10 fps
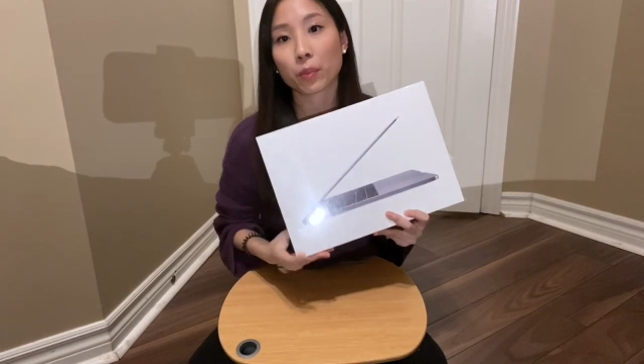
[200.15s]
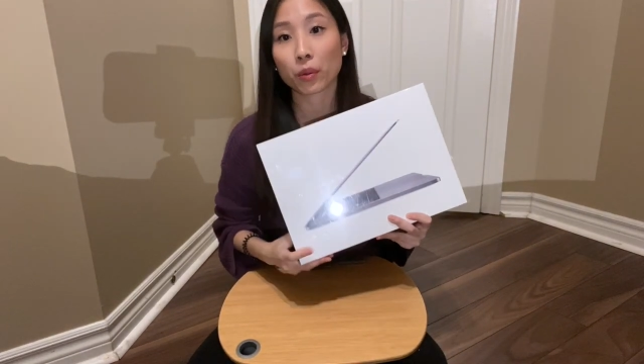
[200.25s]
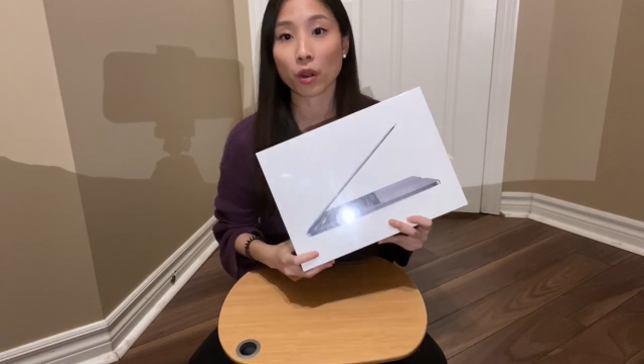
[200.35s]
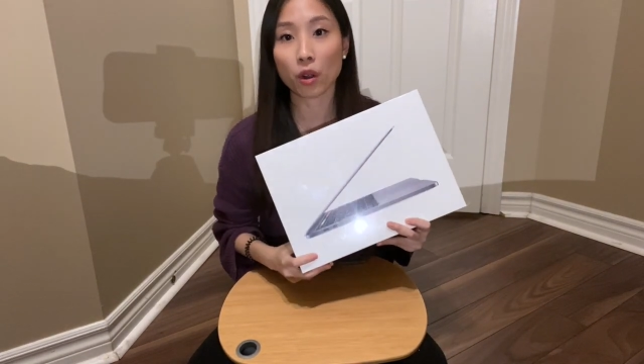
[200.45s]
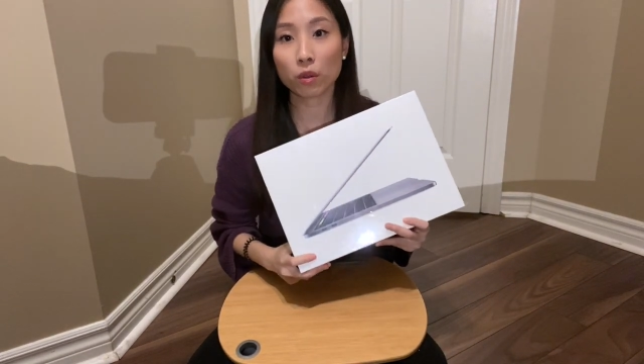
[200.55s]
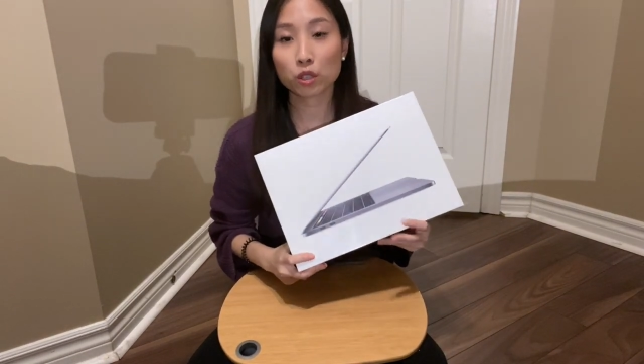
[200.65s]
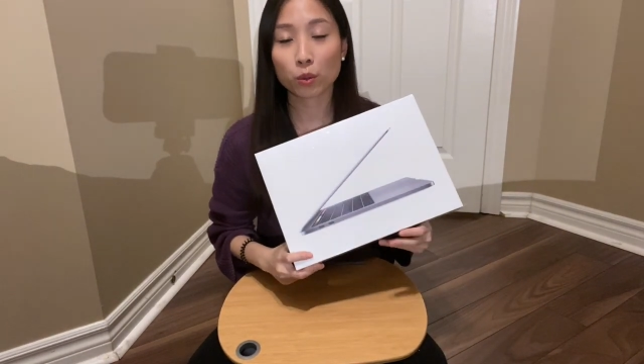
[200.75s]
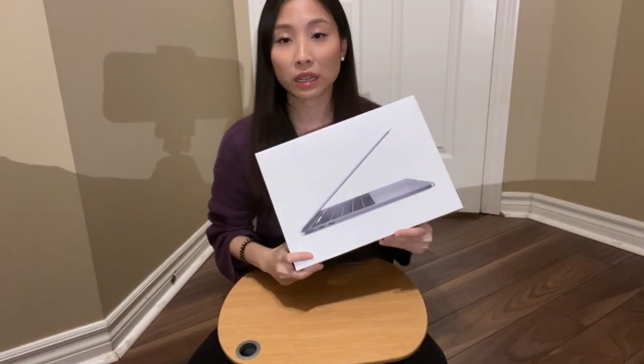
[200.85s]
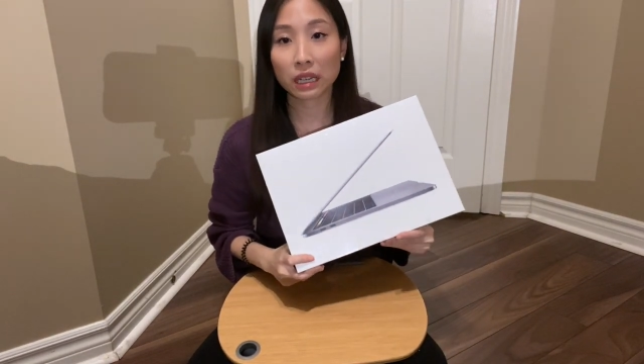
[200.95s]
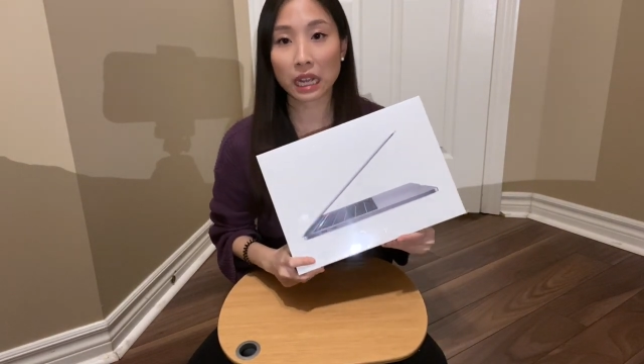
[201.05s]
Pro
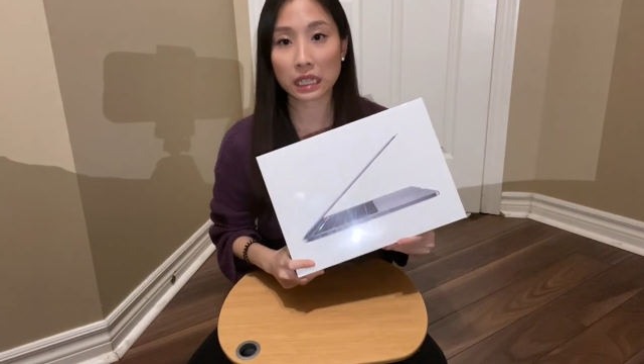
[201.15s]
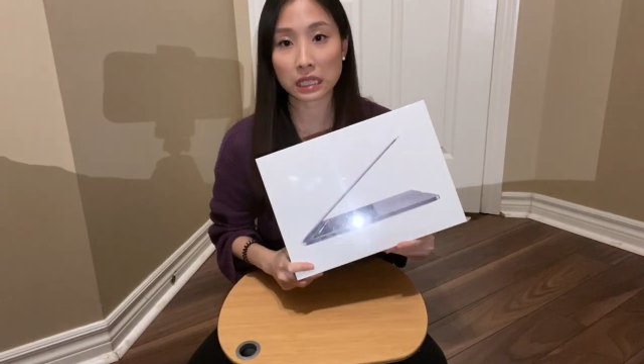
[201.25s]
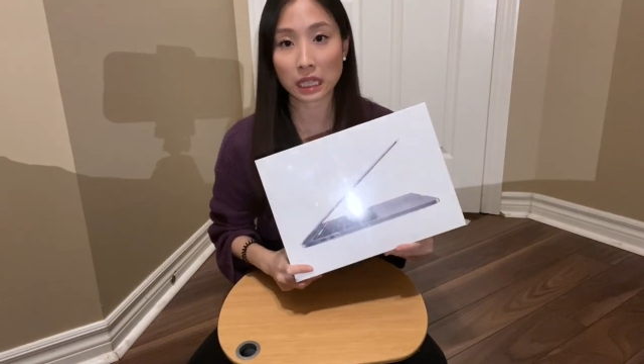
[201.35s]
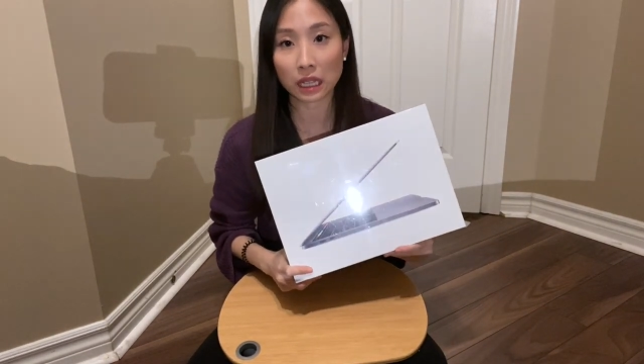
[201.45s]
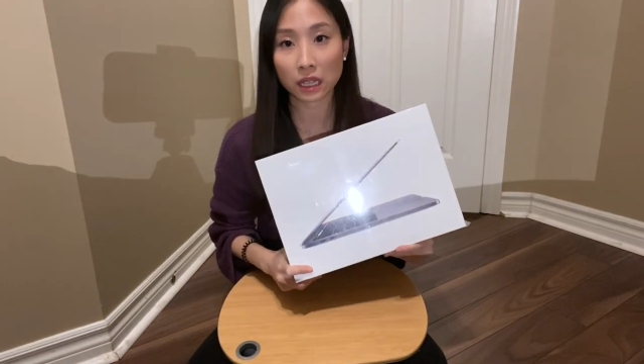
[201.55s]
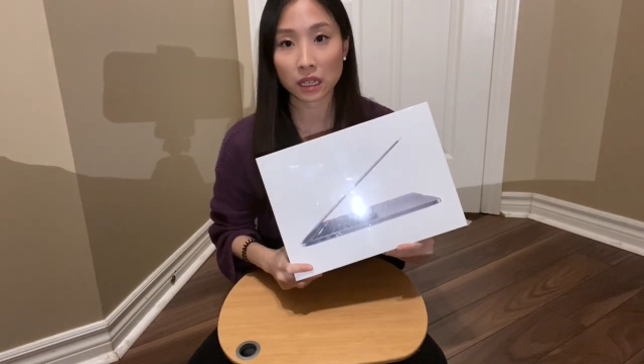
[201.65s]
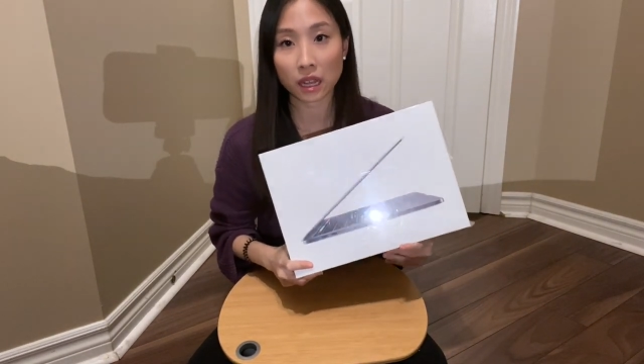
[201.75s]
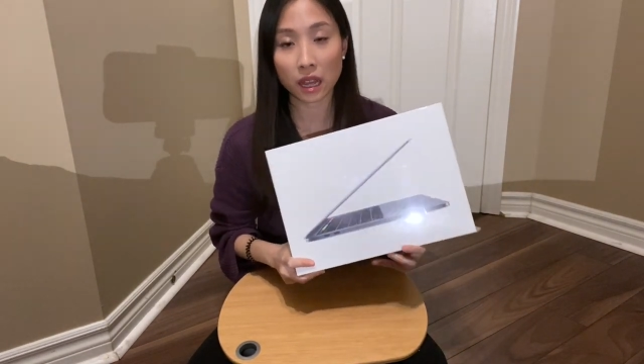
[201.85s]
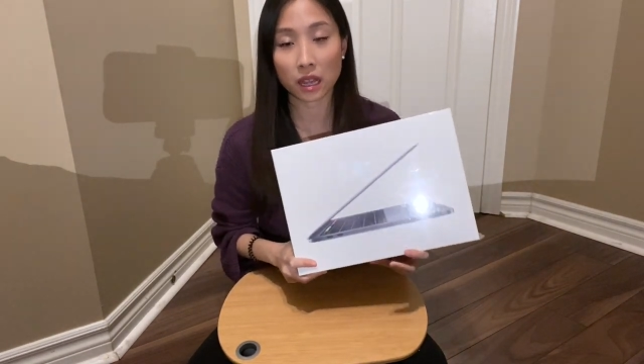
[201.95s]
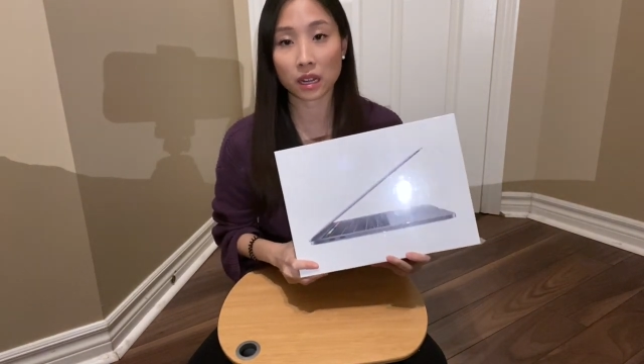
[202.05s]
2019
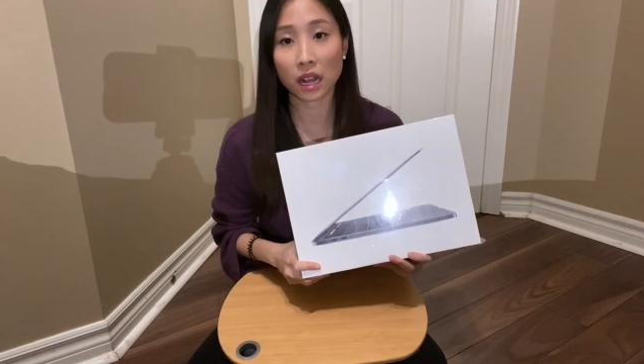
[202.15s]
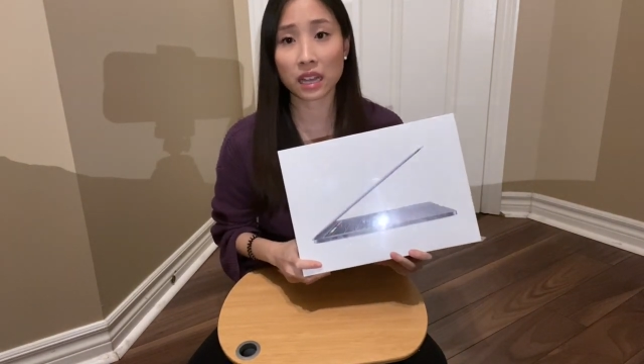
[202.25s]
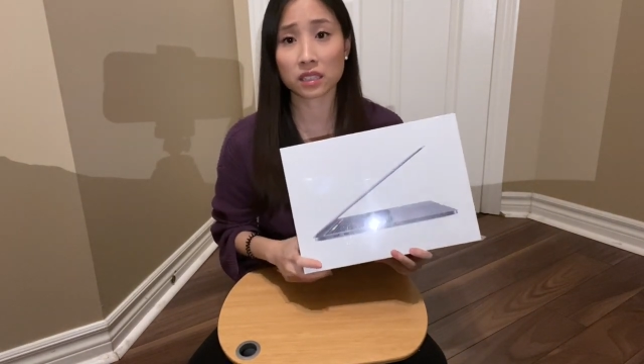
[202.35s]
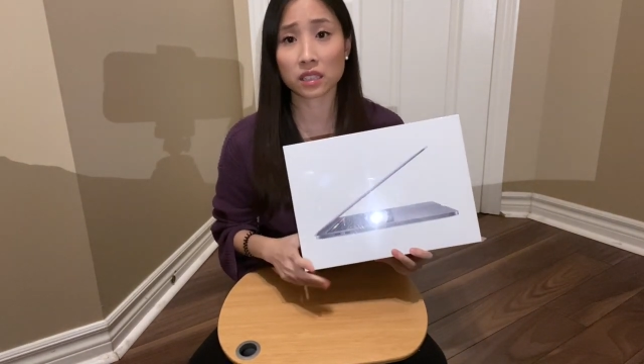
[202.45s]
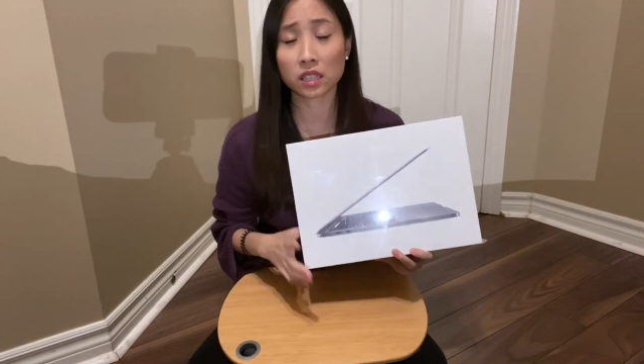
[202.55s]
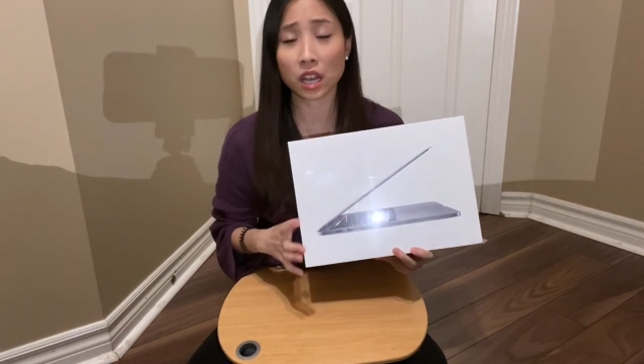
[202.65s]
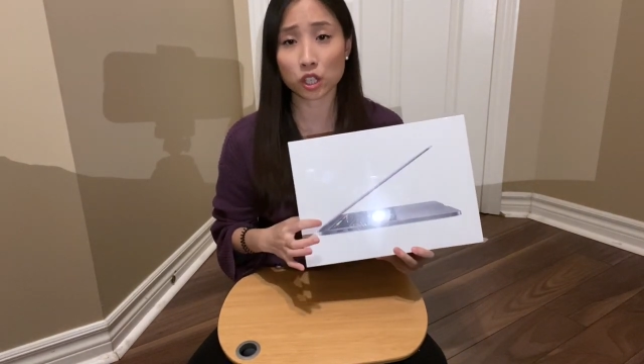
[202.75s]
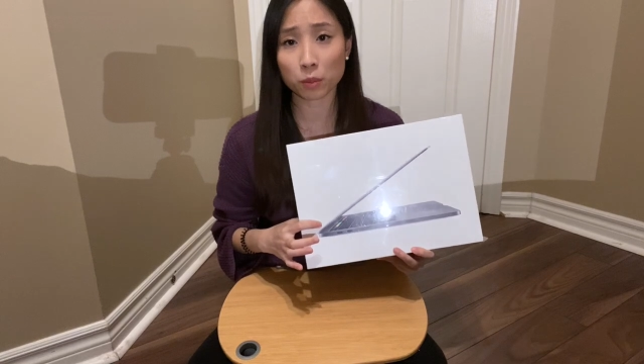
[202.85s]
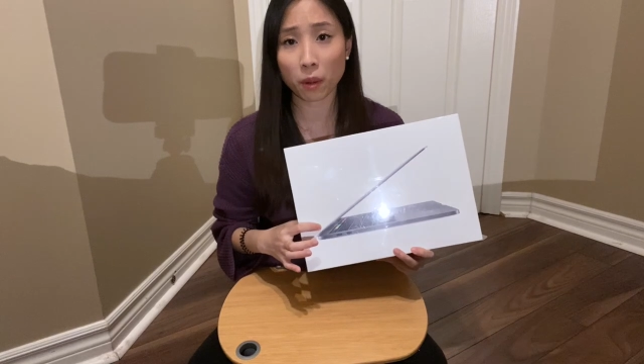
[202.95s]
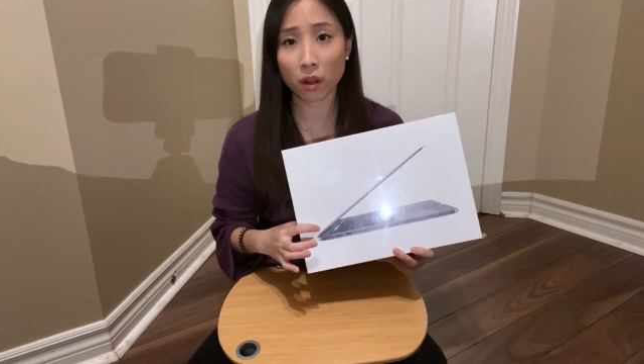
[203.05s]
and it has the
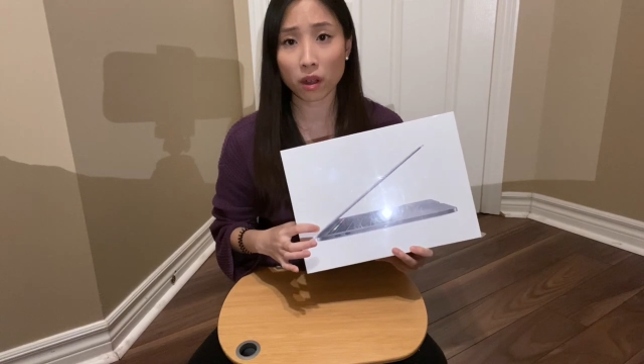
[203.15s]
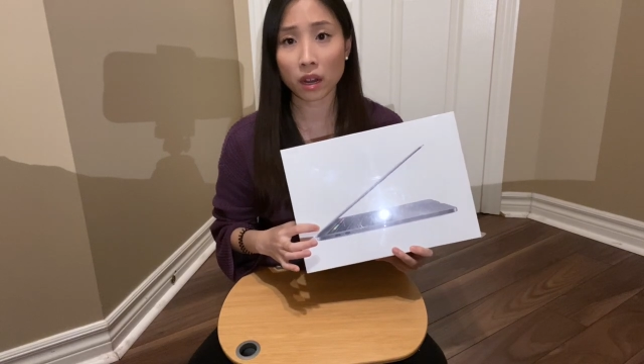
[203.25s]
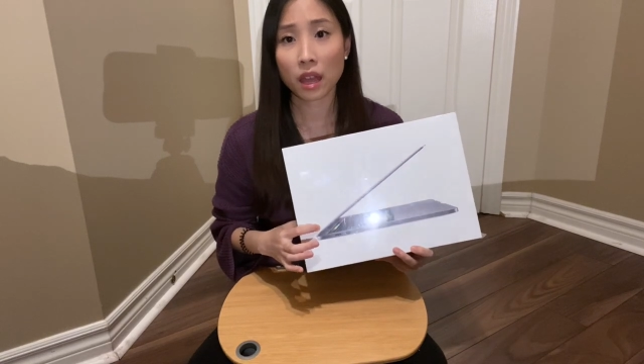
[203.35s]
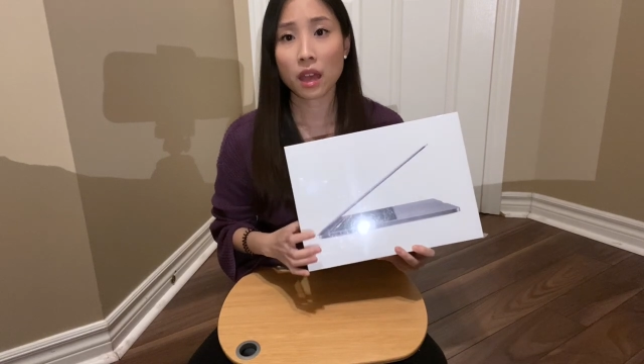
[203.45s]
touch bar.